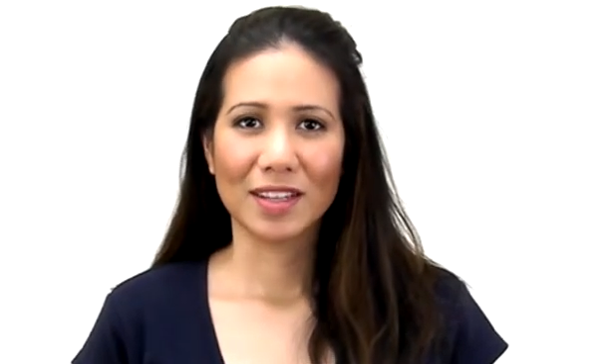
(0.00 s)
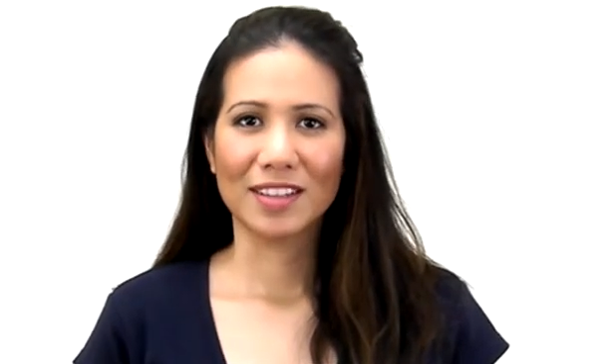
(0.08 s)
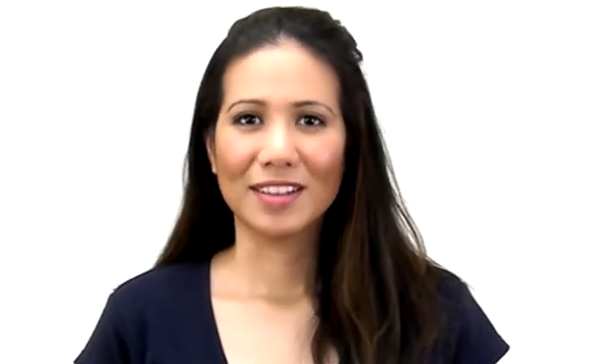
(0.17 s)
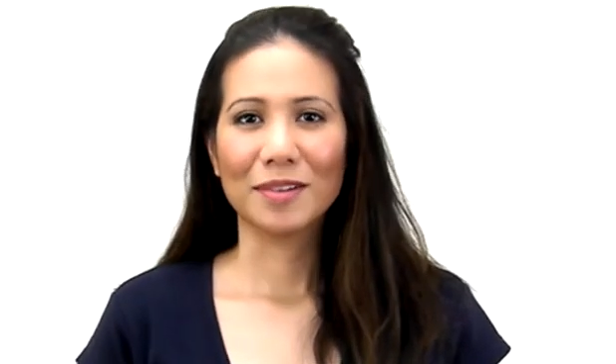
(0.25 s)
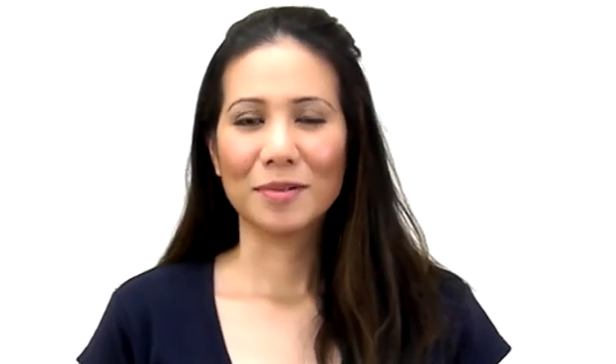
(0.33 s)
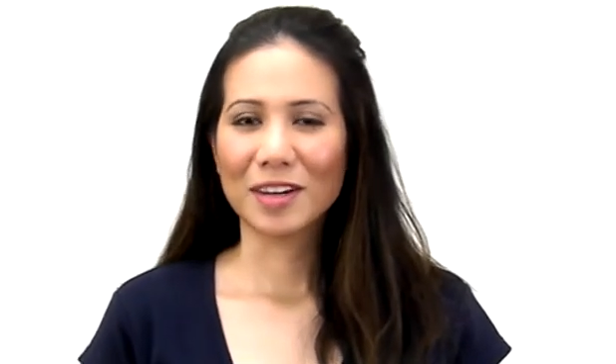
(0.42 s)

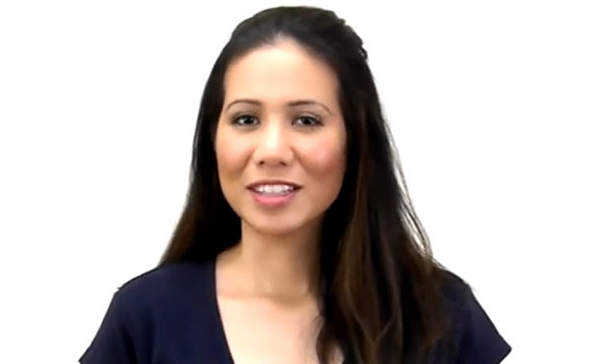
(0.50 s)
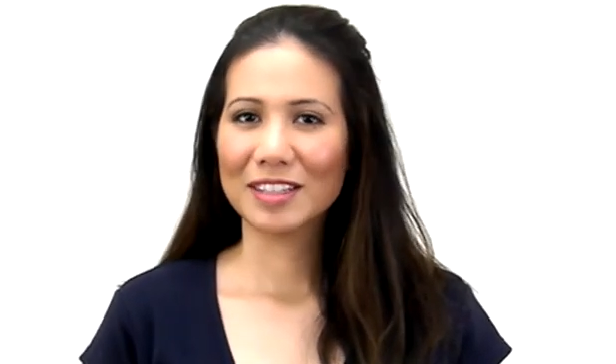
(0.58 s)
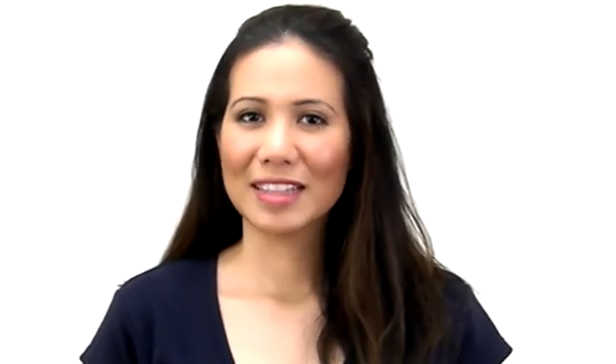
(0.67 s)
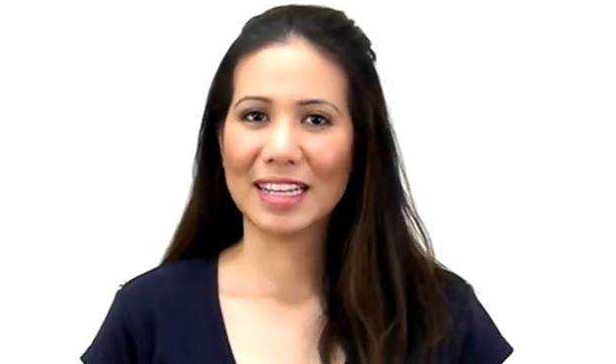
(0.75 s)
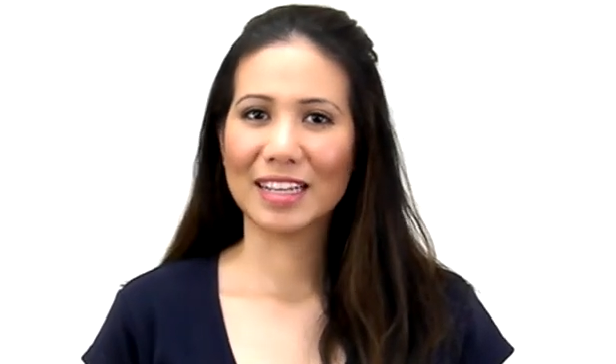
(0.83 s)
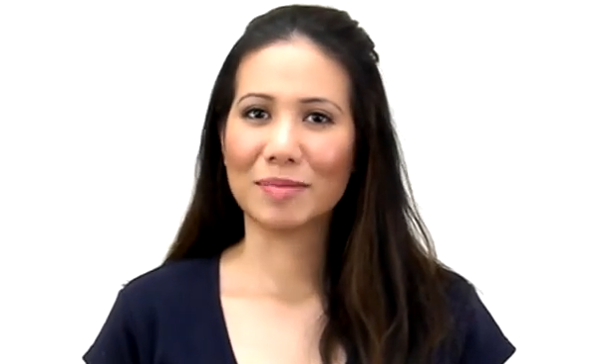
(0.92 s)
you'll want to
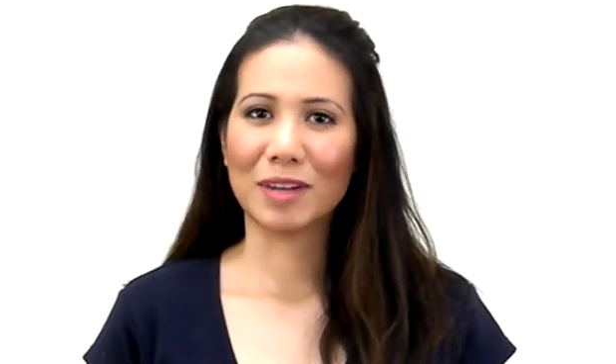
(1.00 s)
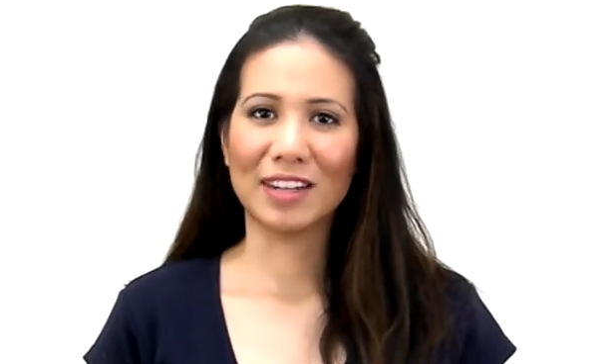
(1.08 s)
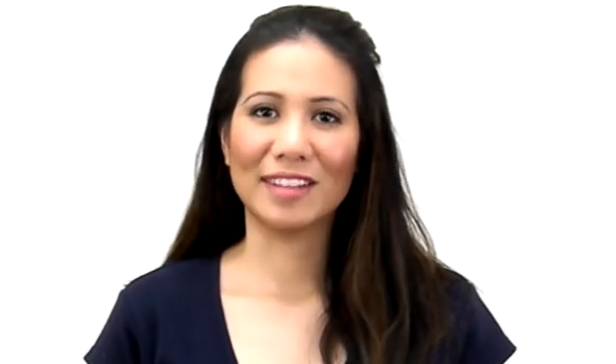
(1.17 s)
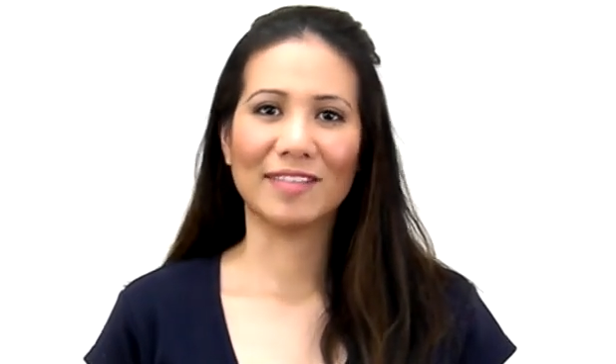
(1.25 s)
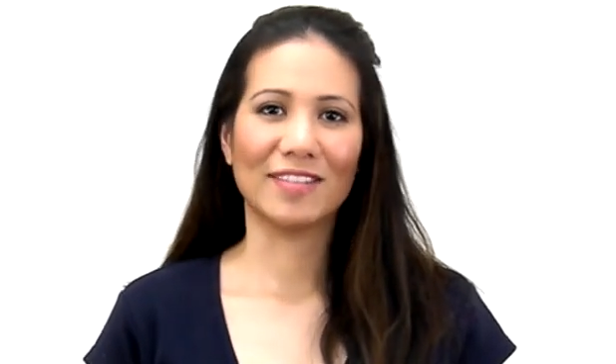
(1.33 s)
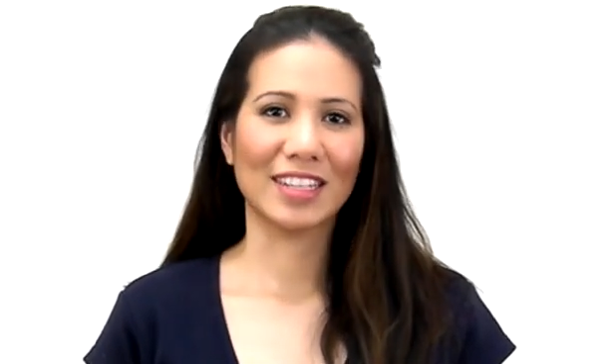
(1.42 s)
think about
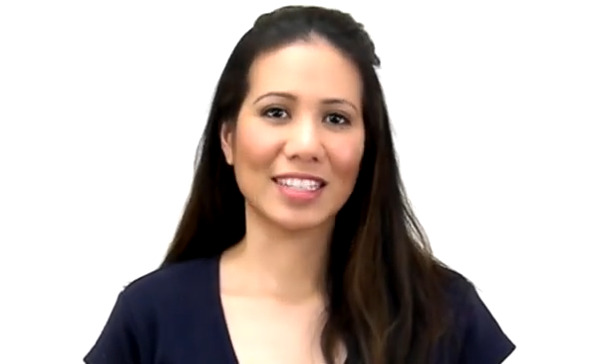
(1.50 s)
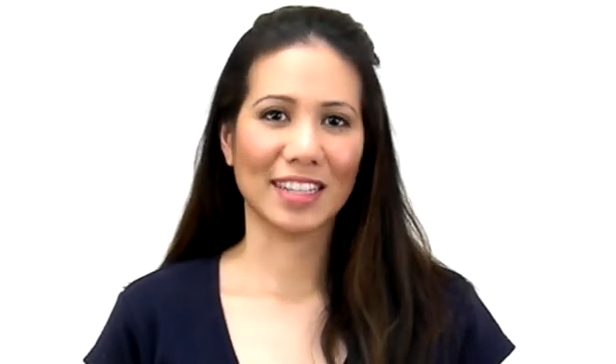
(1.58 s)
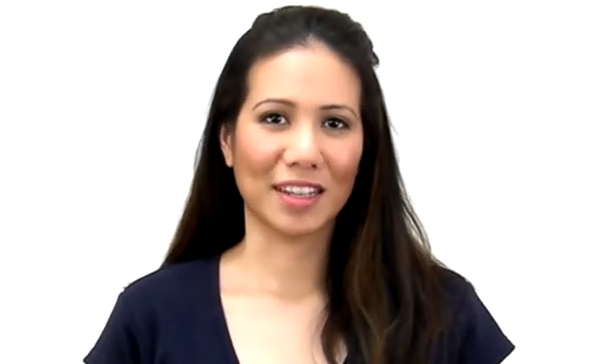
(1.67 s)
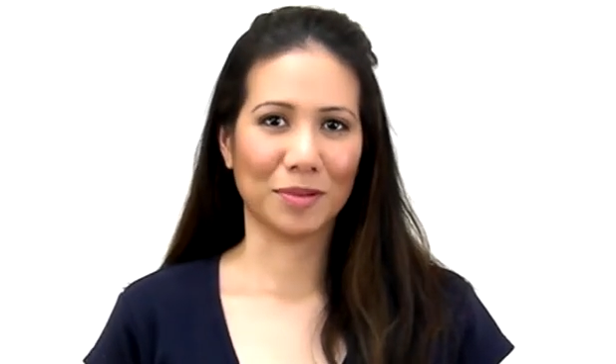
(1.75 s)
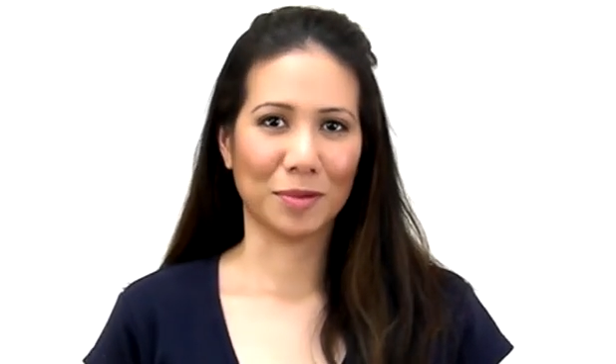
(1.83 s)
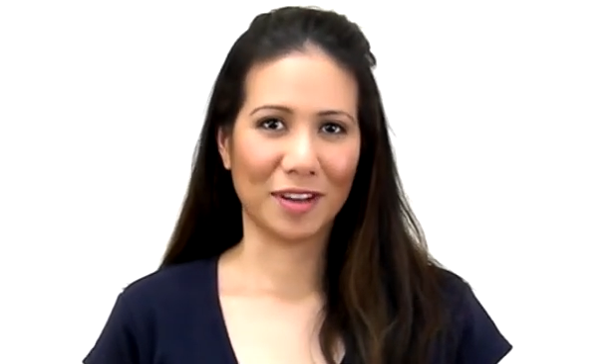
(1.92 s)

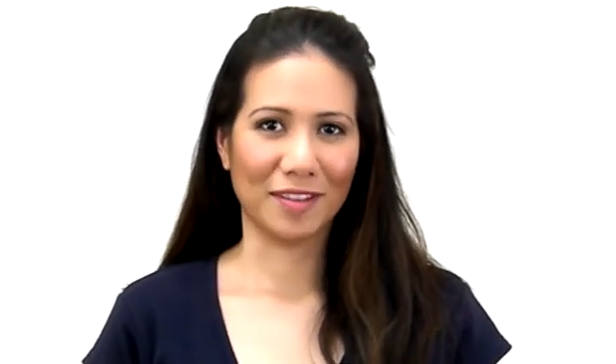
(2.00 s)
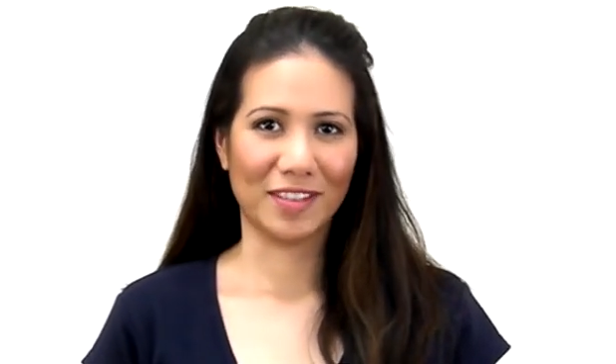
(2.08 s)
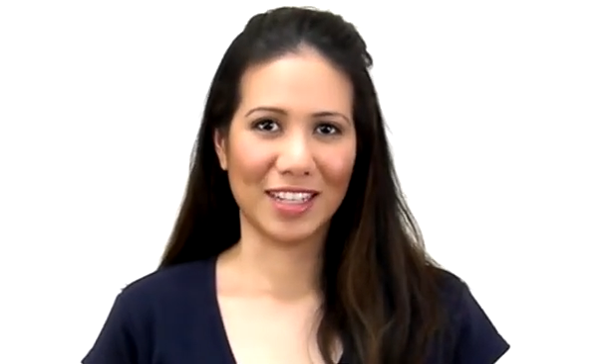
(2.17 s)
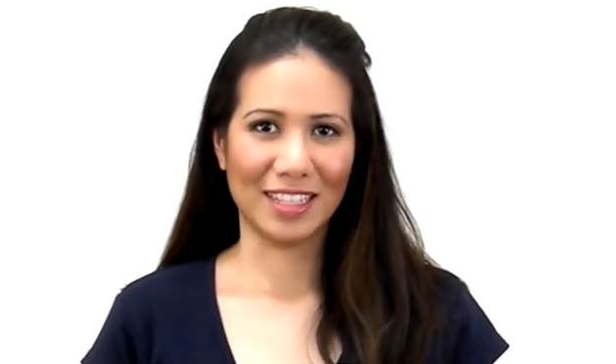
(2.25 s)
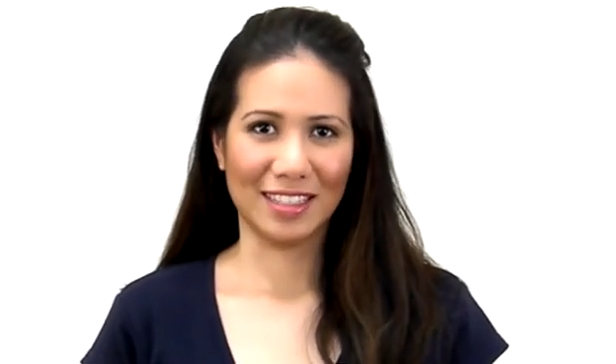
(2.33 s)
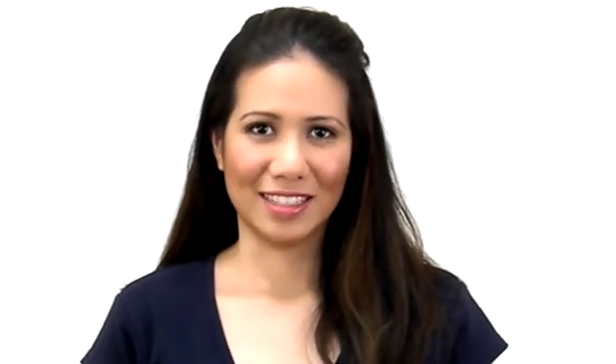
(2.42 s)
investing in one of
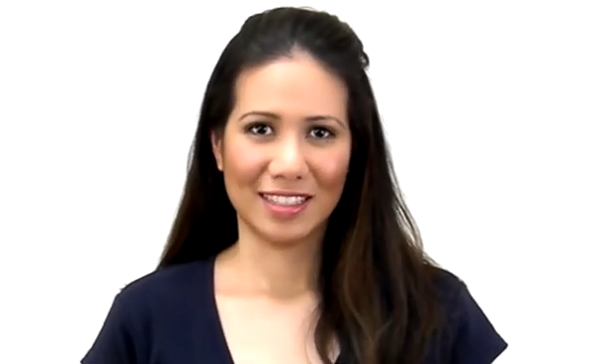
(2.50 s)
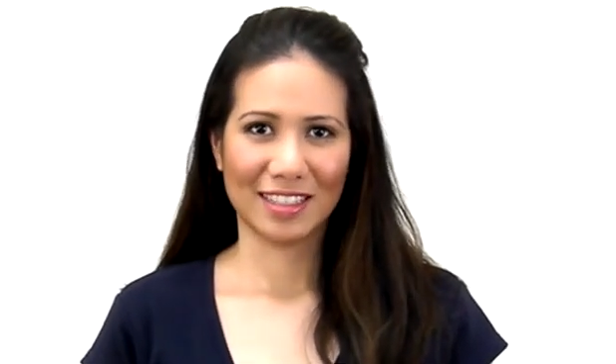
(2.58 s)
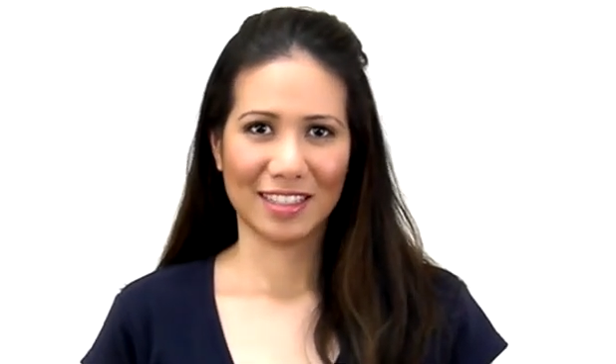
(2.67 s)
these.